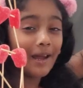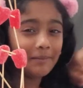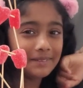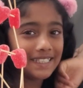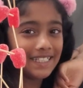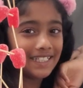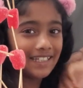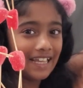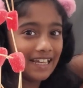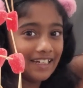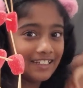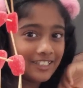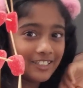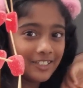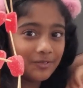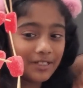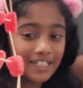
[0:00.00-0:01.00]
much
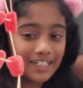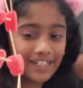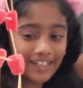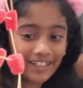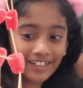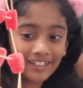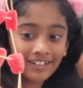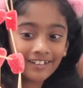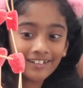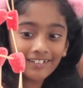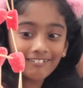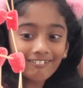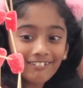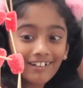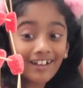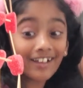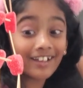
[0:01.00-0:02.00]
layers we did?
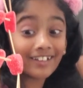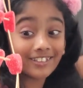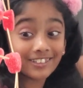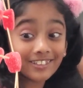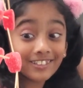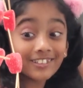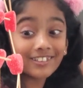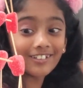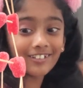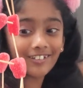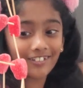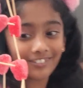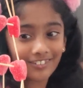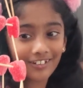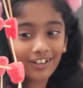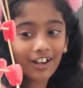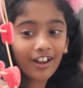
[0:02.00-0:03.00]
1, 2,
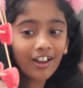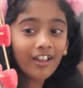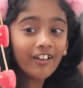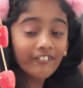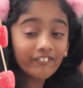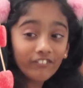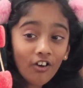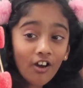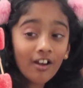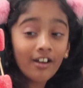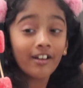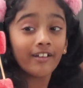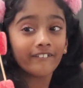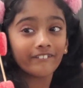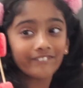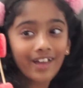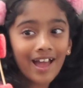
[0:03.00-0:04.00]
3, 4,
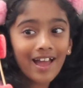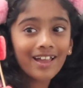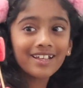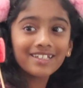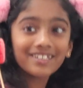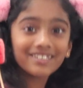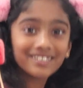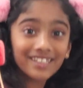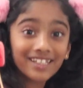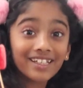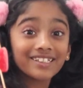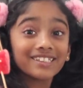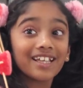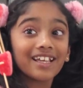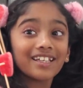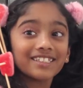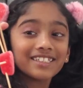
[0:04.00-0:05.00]
5, 6,
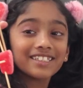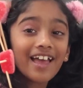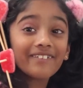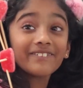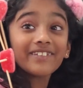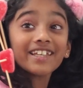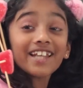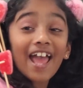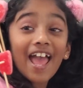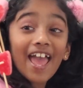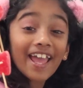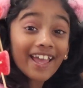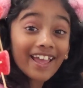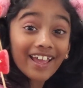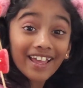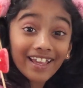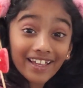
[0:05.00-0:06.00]
7,
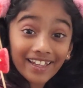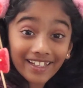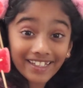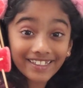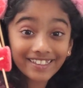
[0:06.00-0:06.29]
8.